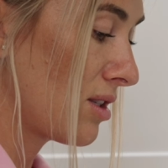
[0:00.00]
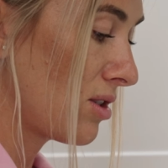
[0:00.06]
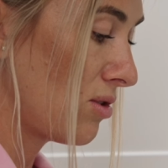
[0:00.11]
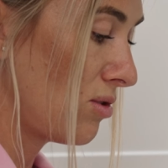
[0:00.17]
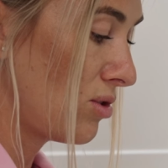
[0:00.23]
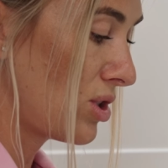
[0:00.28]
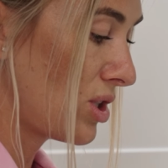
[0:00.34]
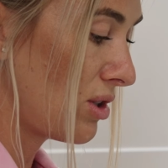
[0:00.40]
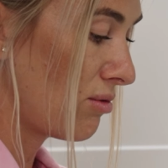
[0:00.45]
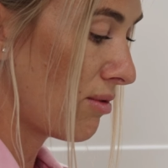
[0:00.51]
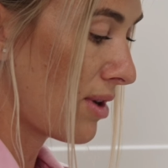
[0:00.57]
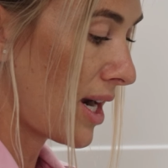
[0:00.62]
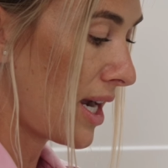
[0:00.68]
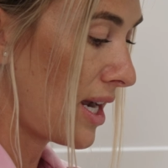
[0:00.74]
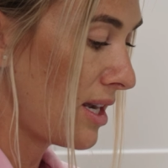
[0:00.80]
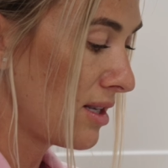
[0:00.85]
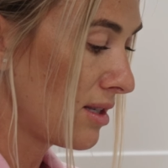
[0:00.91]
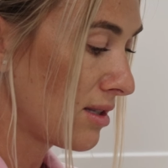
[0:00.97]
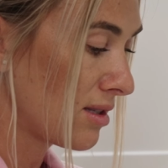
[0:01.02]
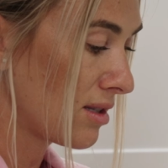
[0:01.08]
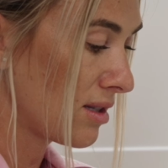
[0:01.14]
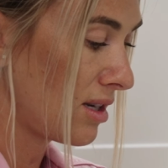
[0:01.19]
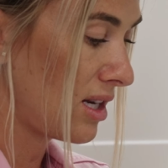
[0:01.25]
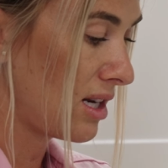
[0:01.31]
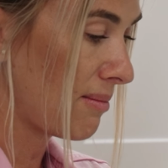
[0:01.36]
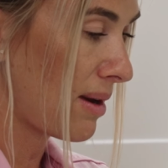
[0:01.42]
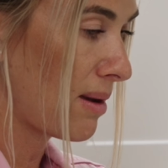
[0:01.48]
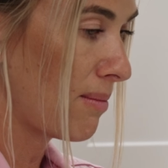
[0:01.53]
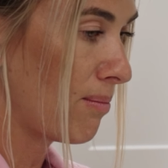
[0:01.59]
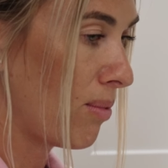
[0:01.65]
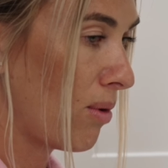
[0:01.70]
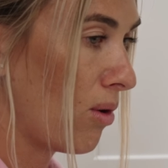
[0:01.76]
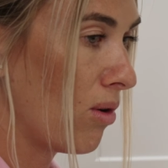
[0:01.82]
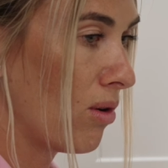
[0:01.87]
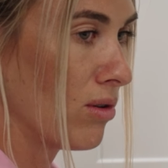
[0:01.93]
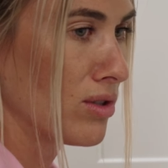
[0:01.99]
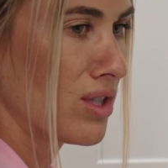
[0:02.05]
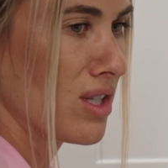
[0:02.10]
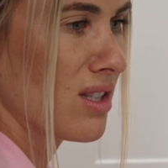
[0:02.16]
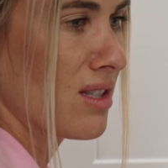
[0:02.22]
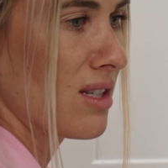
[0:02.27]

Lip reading: sushi rice into my bowl, just a